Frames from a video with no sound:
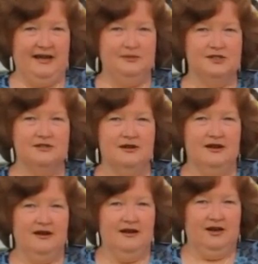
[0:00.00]

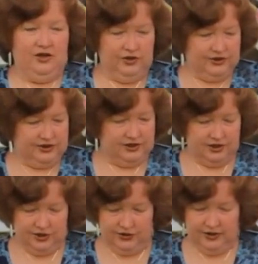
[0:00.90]
uses
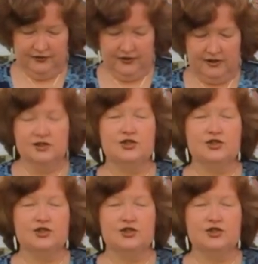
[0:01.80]
the 2 different